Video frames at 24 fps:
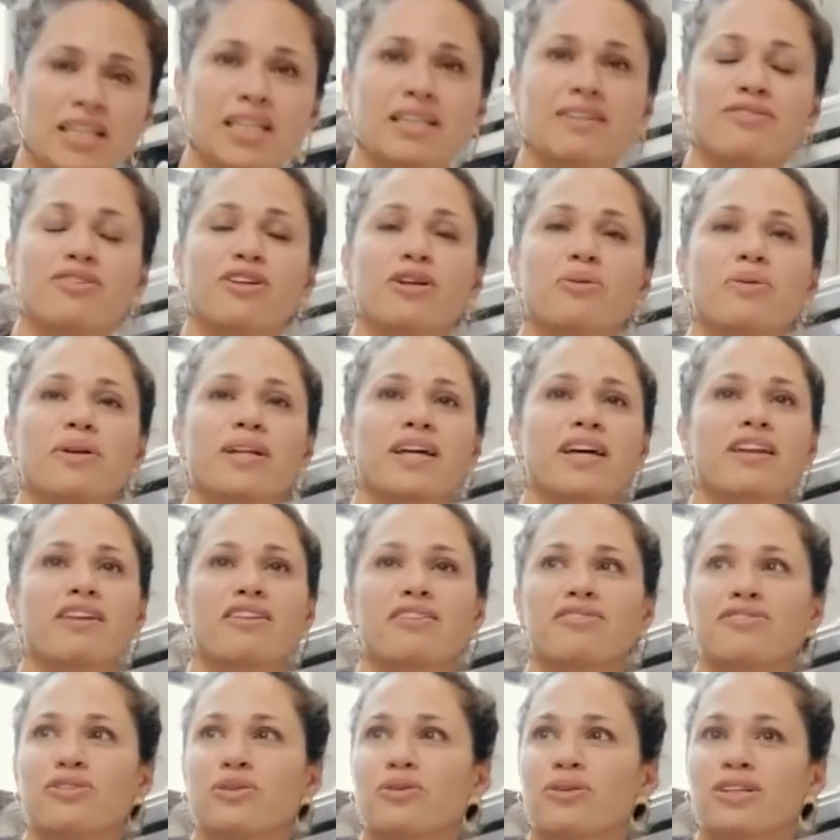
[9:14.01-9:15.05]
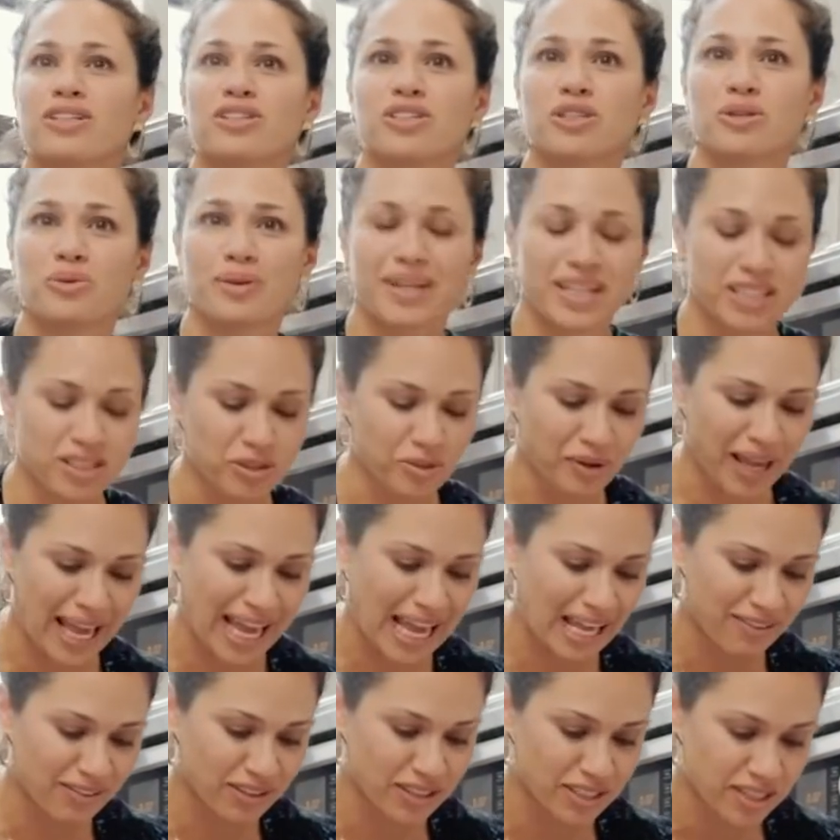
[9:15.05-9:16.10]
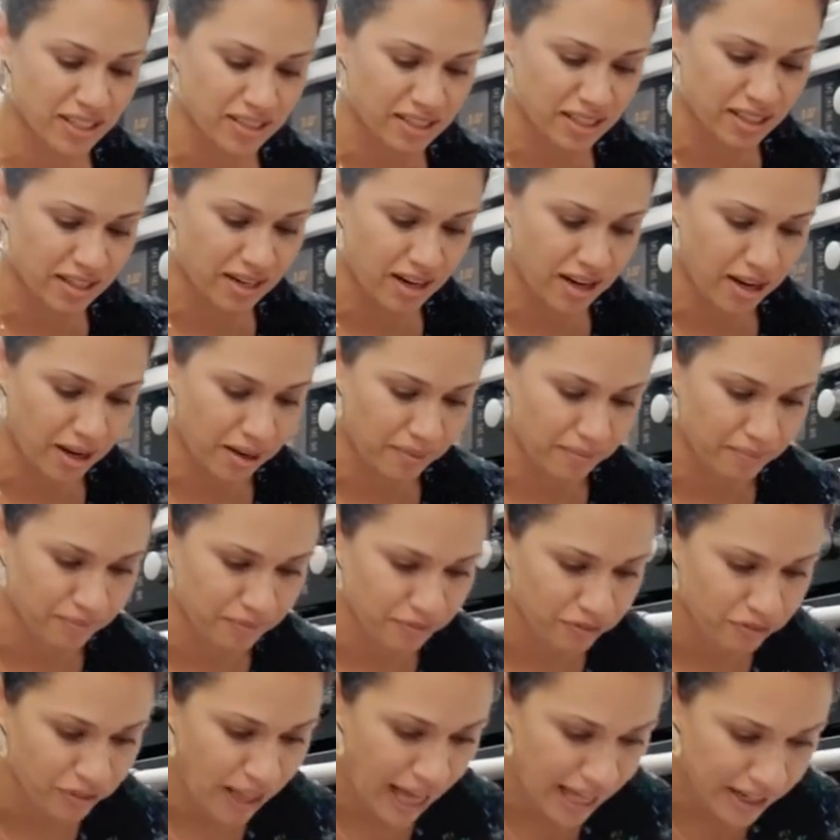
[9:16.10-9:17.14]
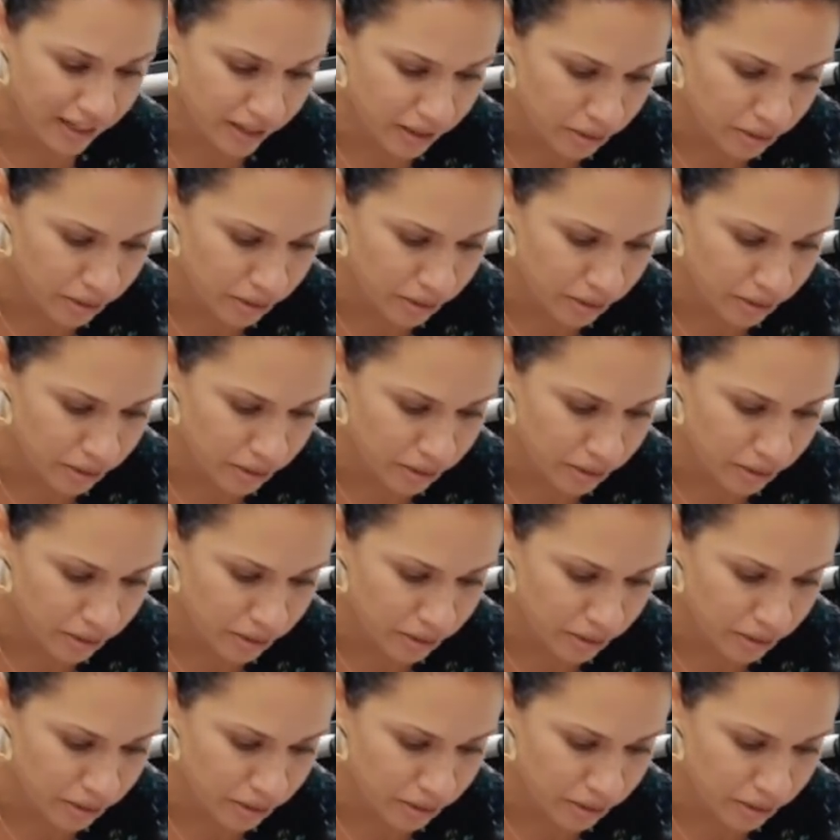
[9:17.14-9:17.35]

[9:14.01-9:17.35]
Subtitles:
If you don't want to get on the floor and do it, it's okay if it doesn't flatten